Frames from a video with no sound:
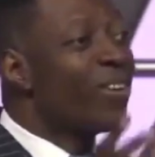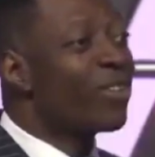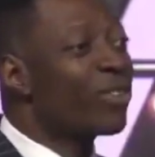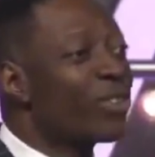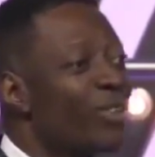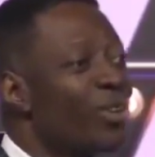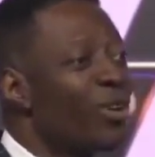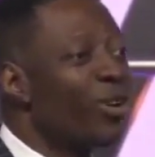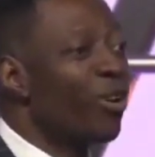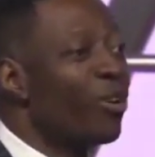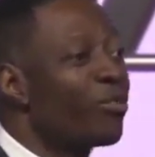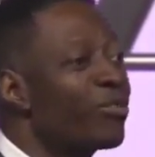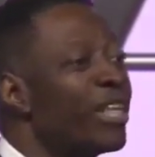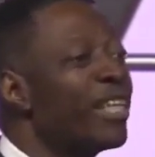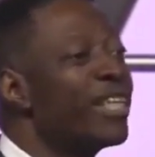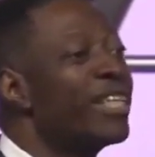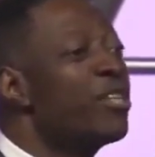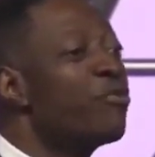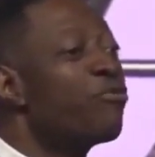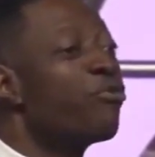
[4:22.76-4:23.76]
Get
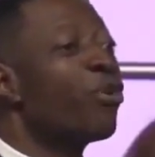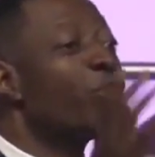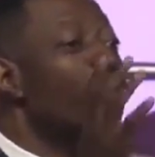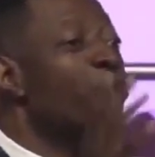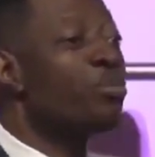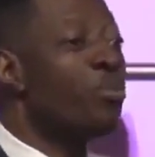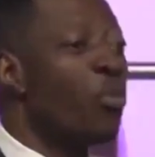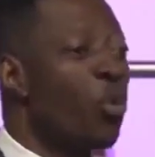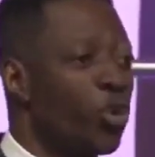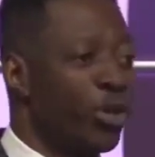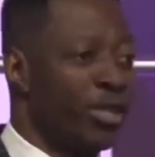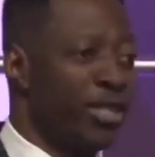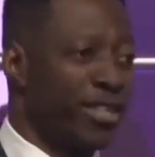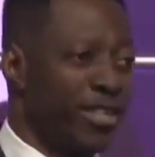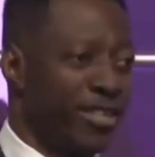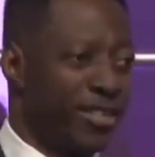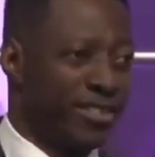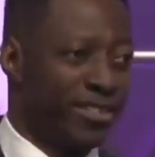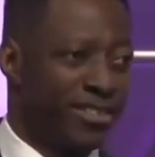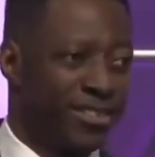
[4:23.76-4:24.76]
out of the default
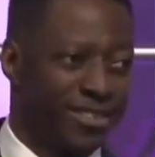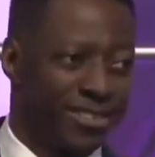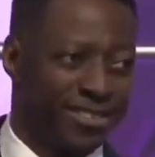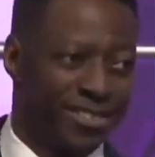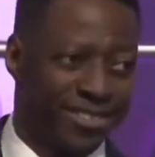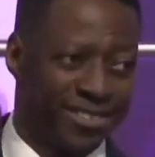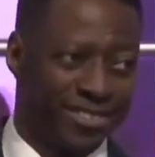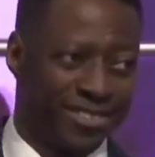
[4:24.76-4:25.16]
mode.